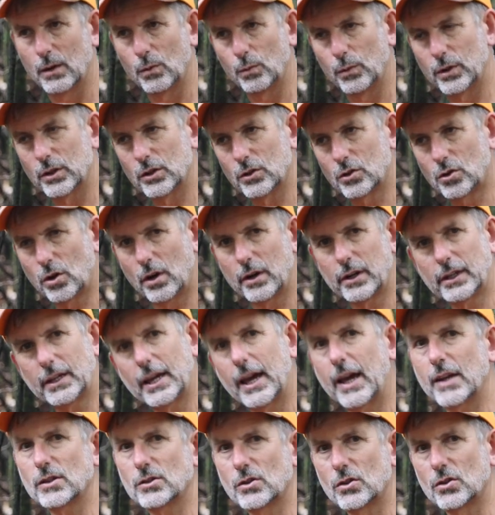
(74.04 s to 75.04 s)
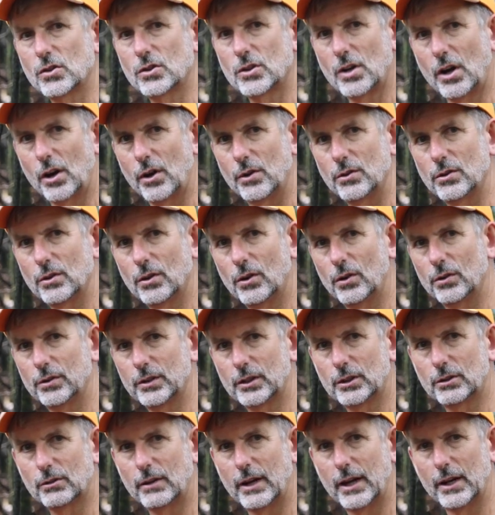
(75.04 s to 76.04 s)
When you're trying to catch a stoat on
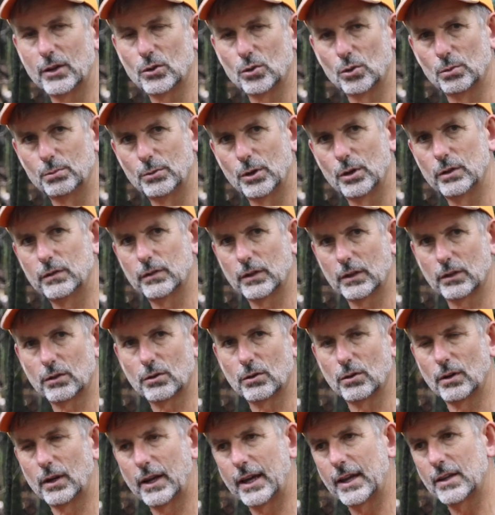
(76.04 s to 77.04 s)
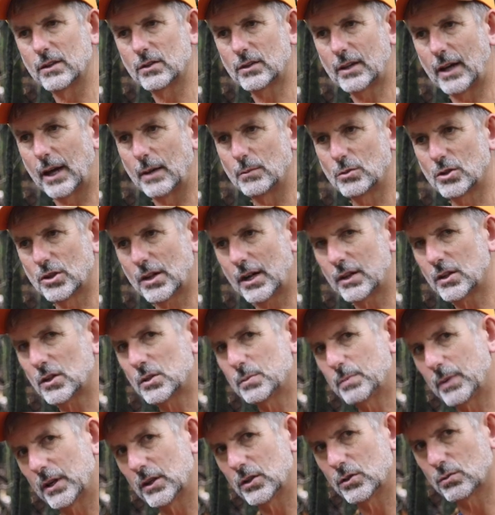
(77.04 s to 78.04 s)
the ground or moving through a landscape, shutter
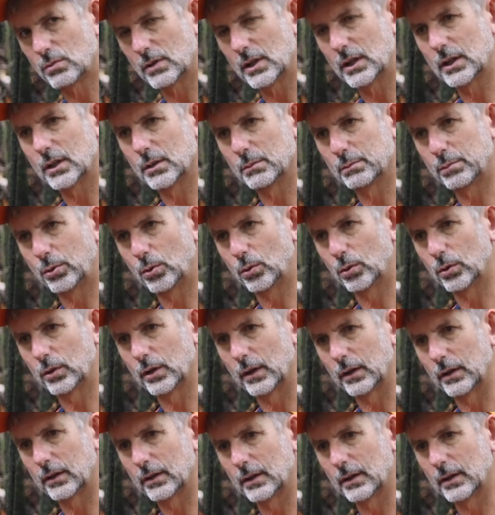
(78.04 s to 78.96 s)
speed's really important.